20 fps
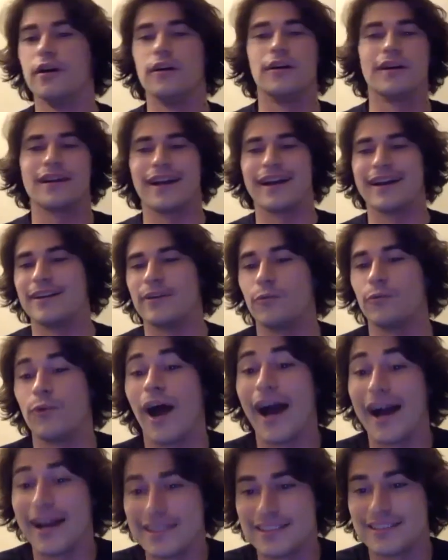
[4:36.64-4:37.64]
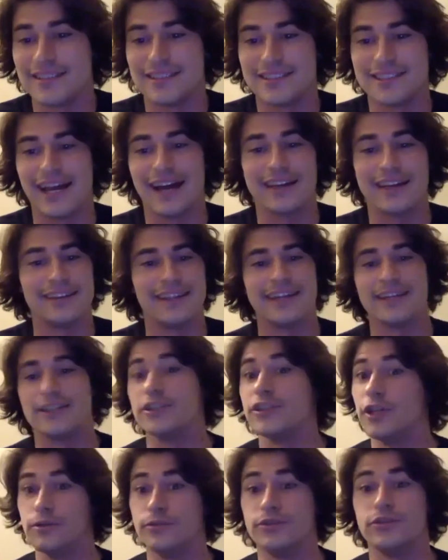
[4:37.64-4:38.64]
kind of rise as that like
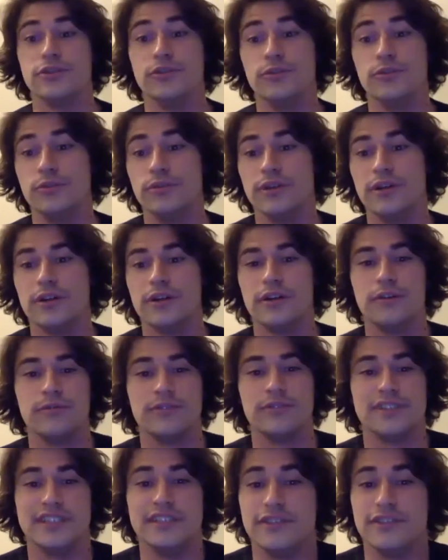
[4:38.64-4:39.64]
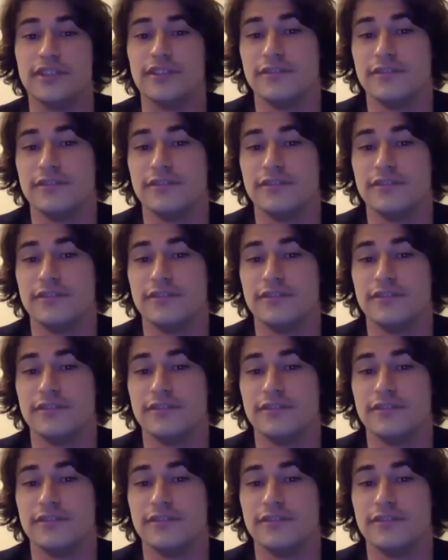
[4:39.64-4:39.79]
go-to receiver.